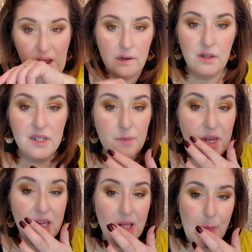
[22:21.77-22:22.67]
let's
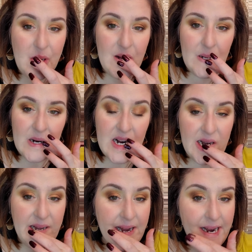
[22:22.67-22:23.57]
pick a lip color.
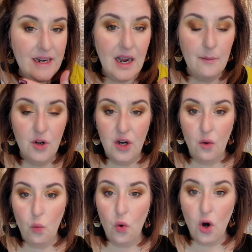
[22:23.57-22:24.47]
Again, I'm
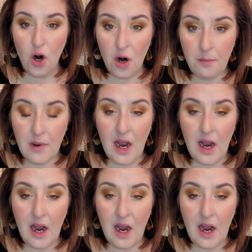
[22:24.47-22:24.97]
gonna warm.